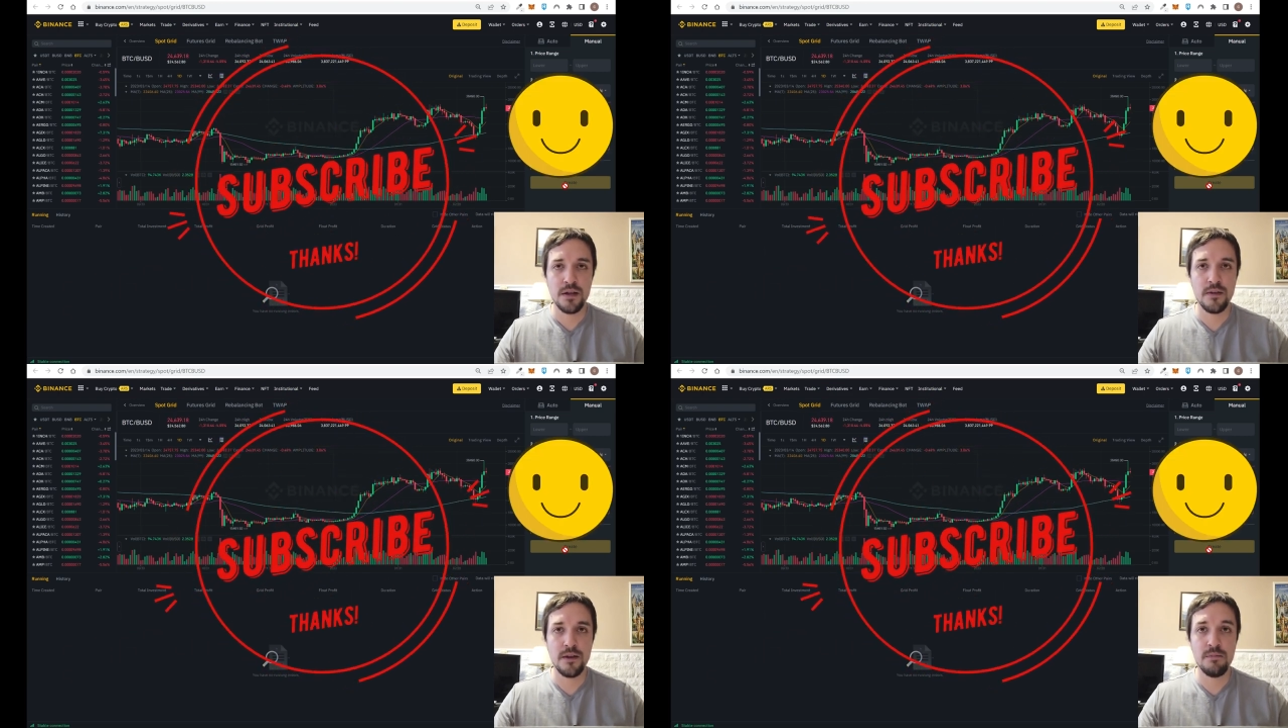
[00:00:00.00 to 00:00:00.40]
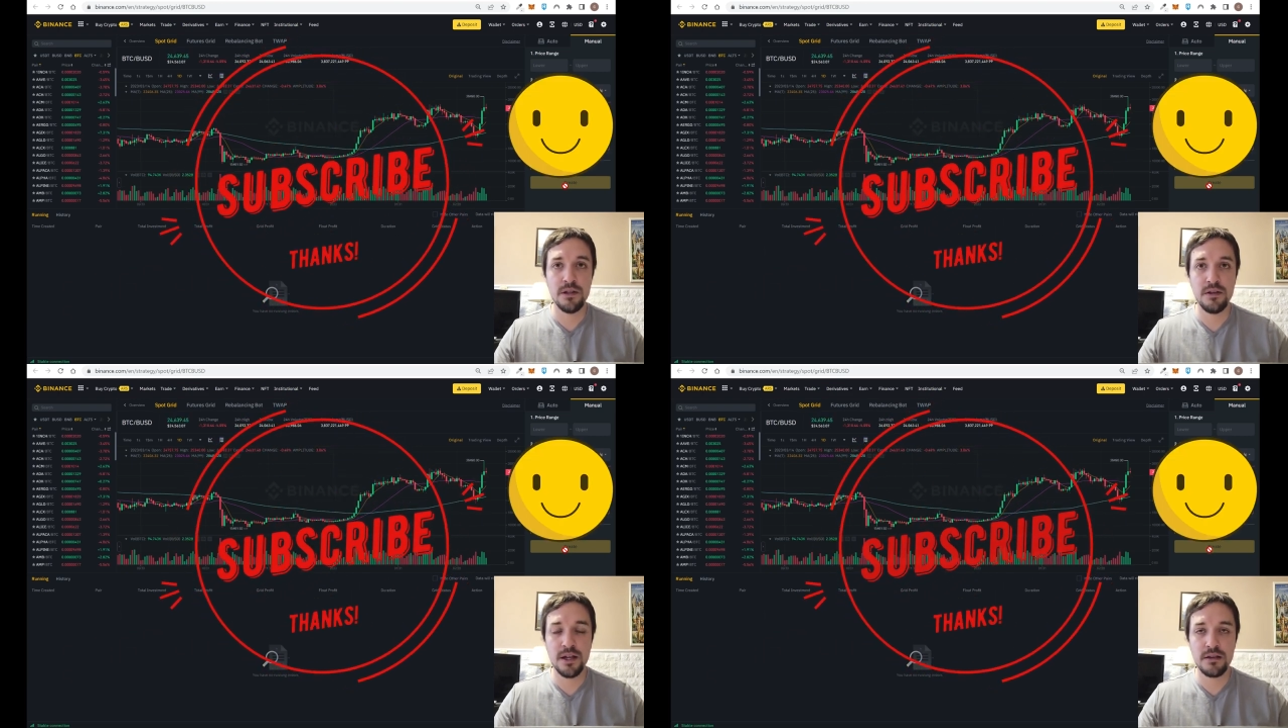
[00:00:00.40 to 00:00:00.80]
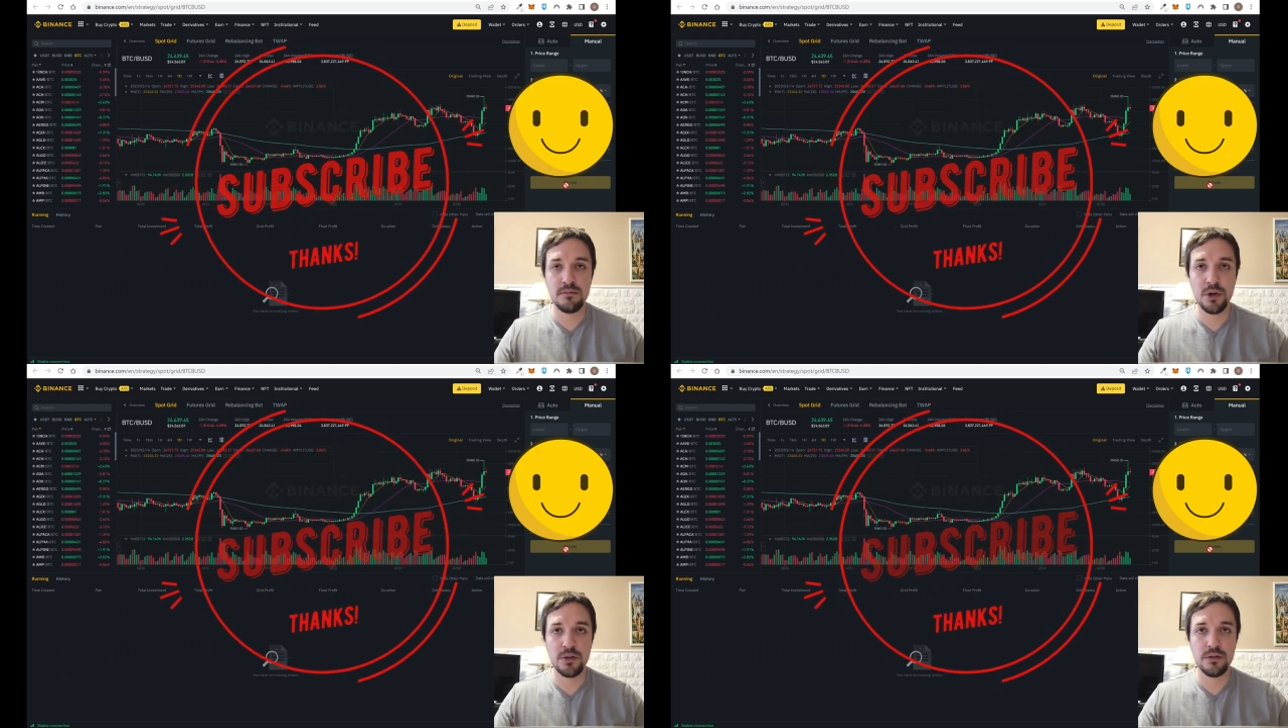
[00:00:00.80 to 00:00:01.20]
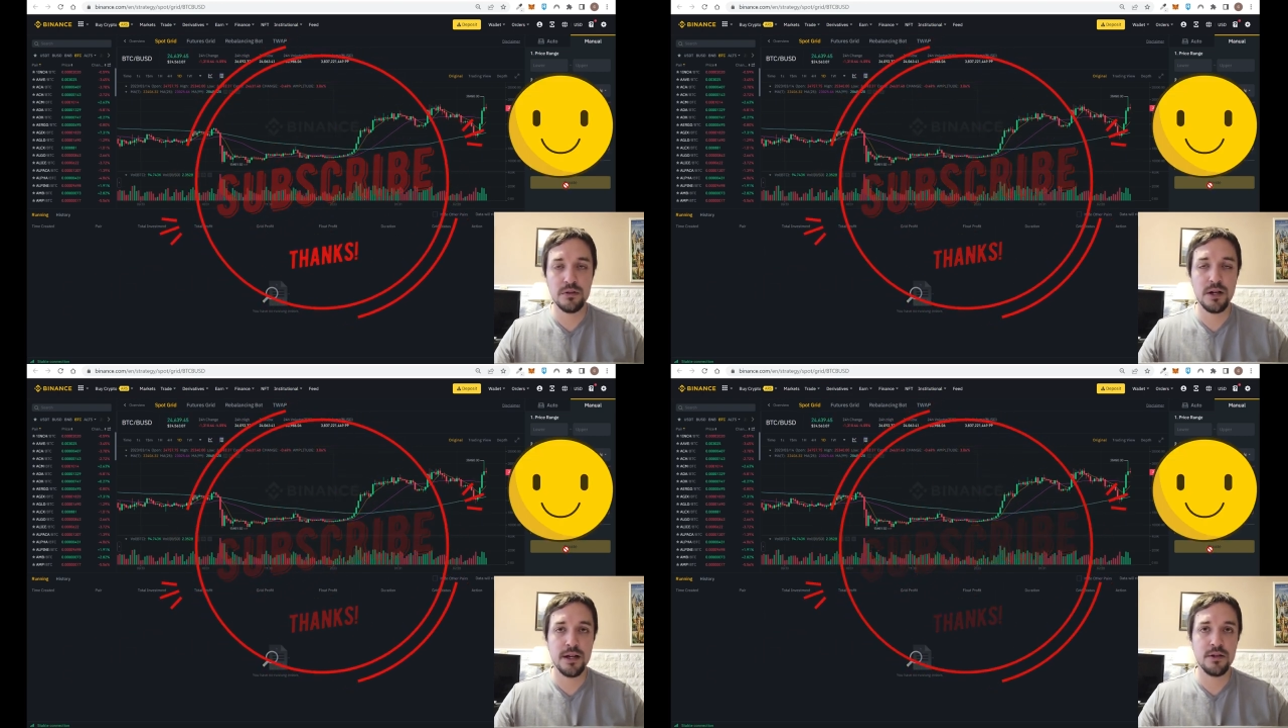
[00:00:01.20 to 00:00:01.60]
the Bitget bot
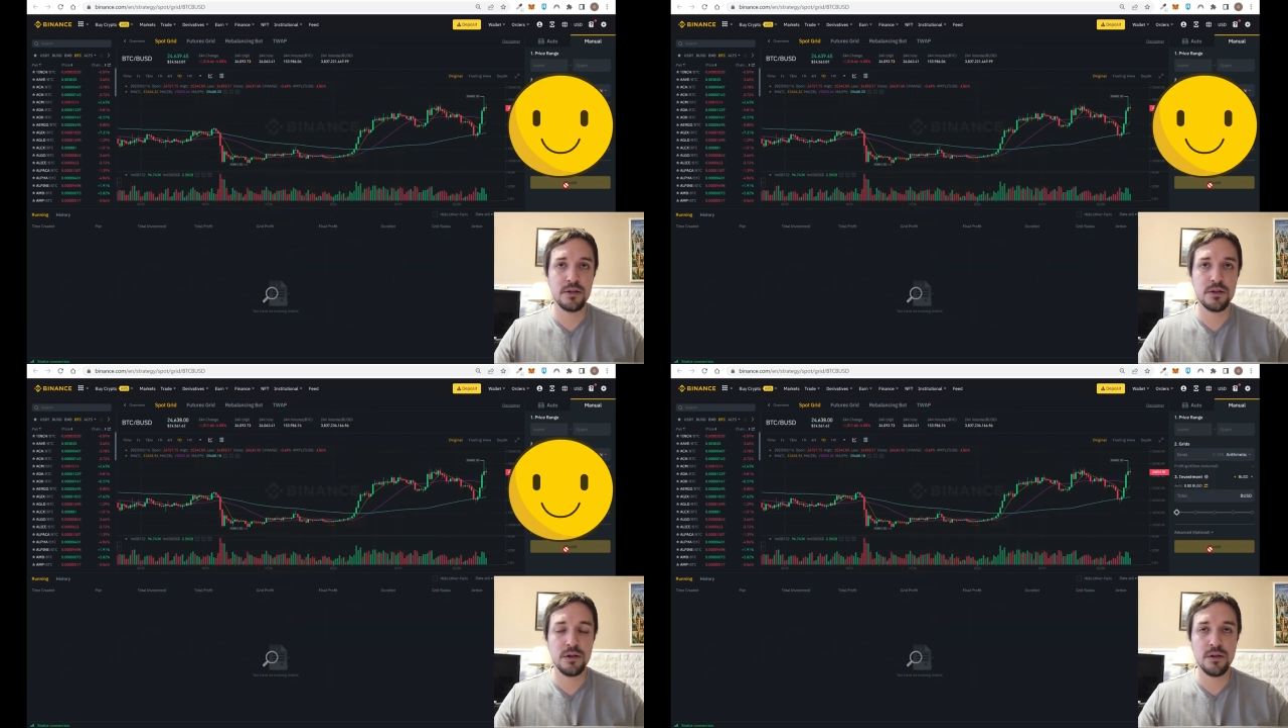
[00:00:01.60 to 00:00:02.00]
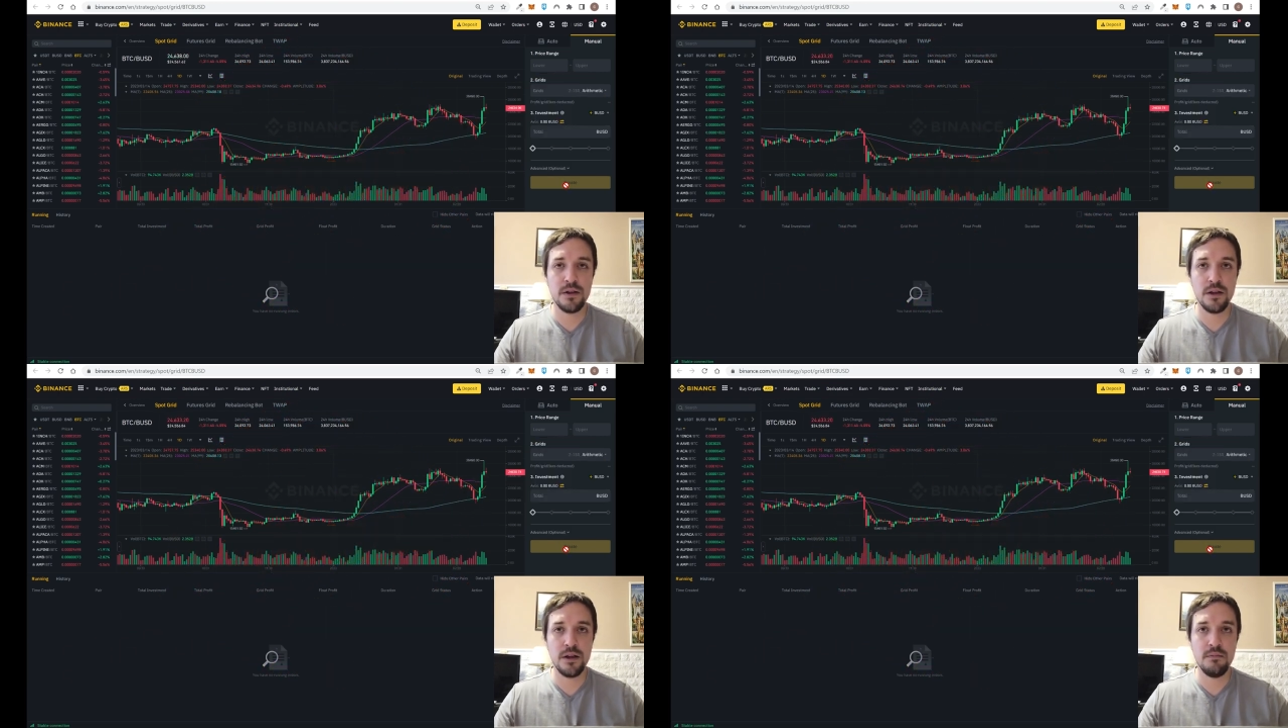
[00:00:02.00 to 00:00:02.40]
and also the